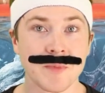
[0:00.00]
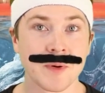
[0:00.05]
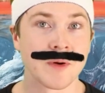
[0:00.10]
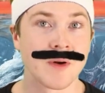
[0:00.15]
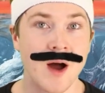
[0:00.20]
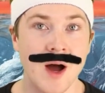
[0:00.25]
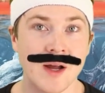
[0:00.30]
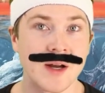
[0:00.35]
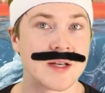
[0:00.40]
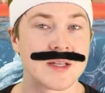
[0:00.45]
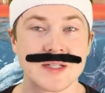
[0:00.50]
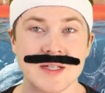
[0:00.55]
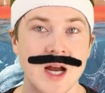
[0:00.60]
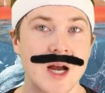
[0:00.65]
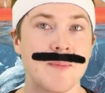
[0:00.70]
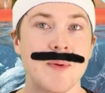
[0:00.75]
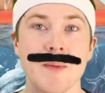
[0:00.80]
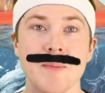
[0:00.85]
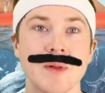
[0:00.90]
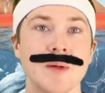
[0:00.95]
of piranhas
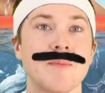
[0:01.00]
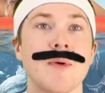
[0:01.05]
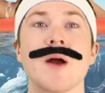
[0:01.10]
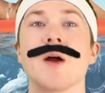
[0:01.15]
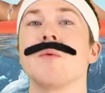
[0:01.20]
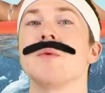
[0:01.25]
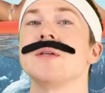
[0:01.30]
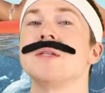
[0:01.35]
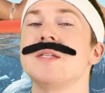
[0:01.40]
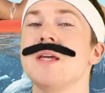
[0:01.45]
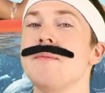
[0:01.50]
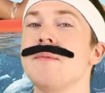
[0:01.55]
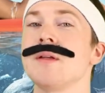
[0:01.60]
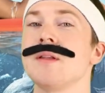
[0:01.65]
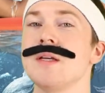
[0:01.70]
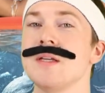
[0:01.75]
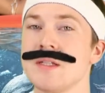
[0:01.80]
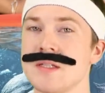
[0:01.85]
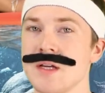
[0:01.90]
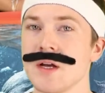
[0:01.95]
tear people apart with
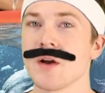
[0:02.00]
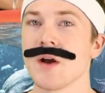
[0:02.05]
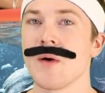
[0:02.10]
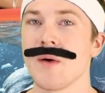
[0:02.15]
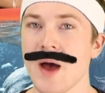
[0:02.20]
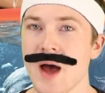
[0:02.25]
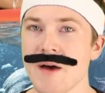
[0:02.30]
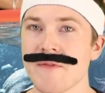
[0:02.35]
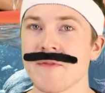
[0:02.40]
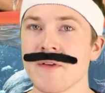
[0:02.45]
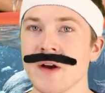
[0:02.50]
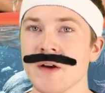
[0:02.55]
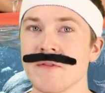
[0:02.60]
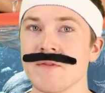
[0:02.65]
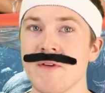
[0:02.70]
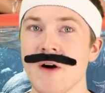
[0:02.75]
seemingly zero effort,